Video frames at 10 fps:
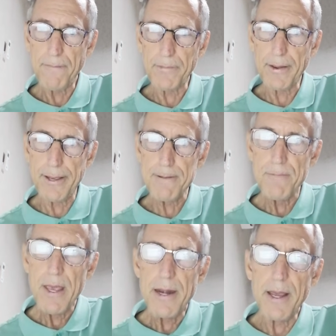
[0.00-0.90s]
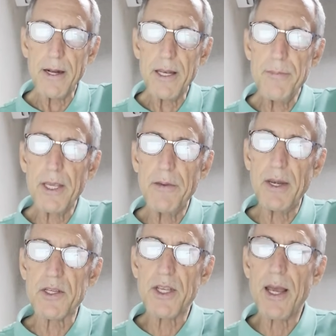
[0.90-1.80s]
Okay. Now let me give you an
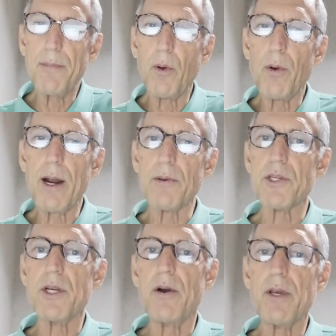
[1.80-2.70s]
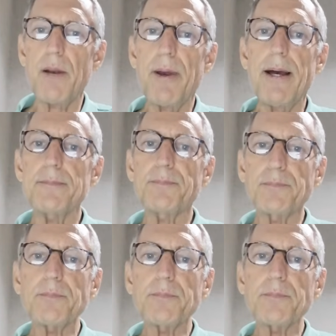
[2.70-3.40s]
example of what I was talking about.